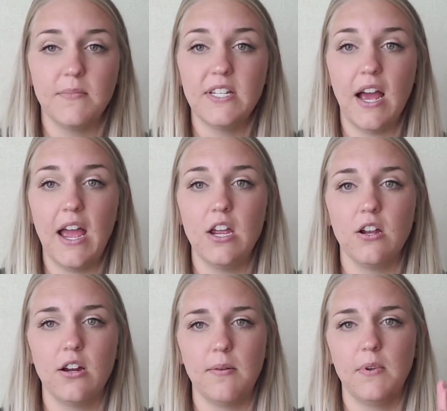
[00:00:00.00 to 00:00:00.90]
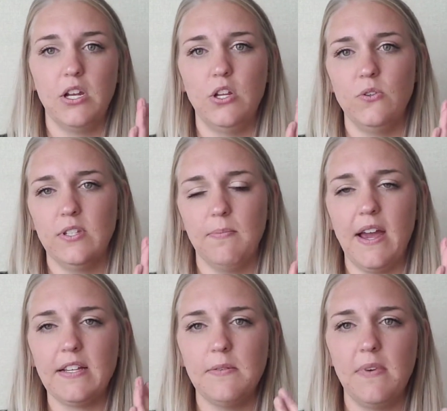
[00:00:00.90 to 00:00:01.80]
Tired, I'm gonna use the
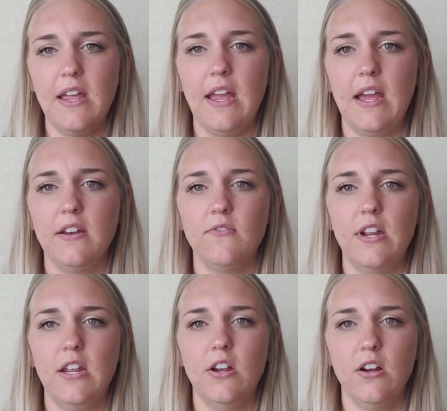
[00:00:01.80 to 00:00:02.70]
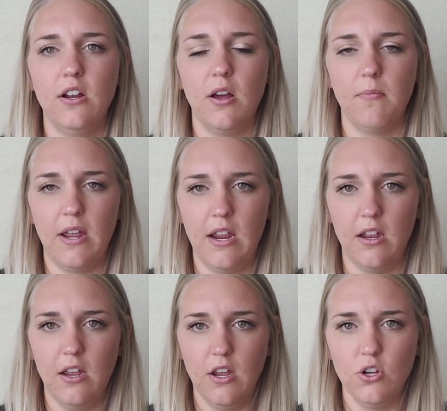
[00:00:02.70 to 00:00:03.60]
backs of my hand right here on my
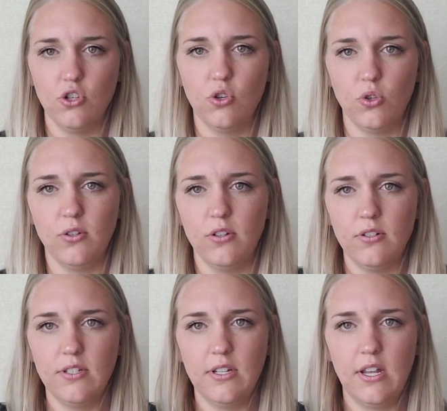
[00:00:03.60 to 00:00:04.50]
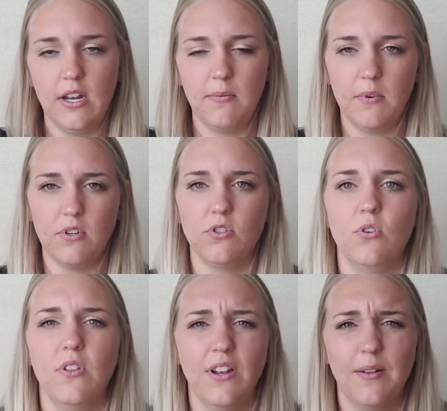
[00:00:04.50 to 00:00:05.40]
shoulders, and I'm gonna show
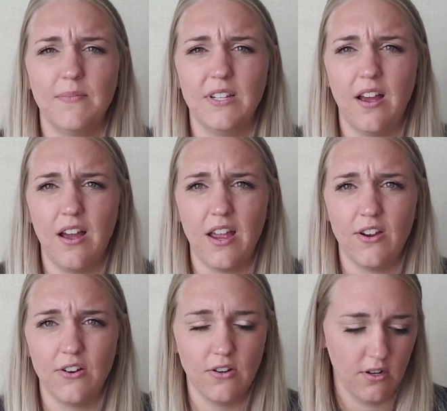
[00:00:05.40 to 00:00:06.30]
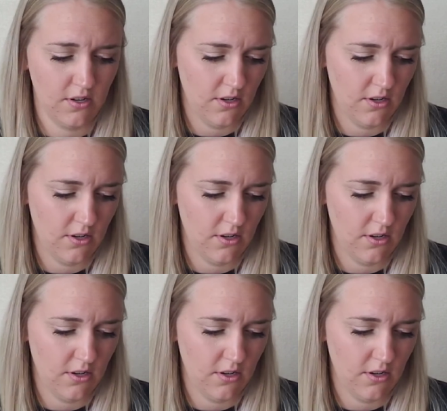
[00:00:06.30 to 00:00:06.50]
that I'm tired.